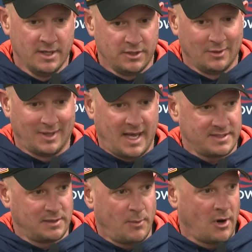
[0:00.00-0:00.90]

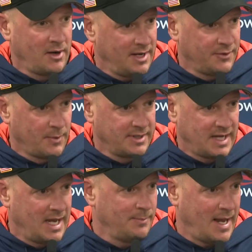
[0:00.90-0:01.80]
utilize Lamar in the run
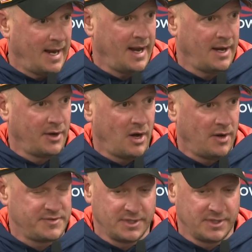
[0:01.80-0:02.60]
game and hand it off.